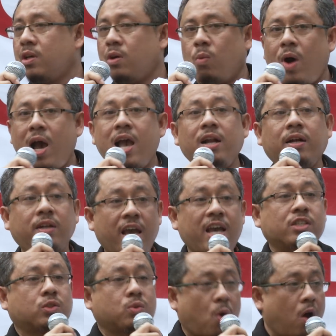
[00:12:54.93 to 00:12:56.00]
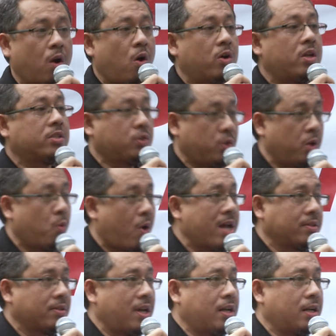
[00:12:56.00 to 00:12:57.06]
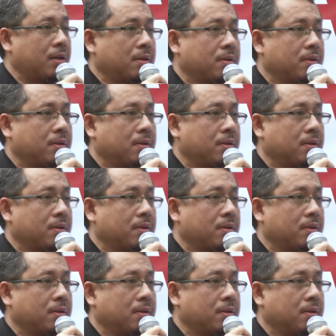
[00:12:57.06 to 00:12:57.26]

while they swallow the sweet ones, right?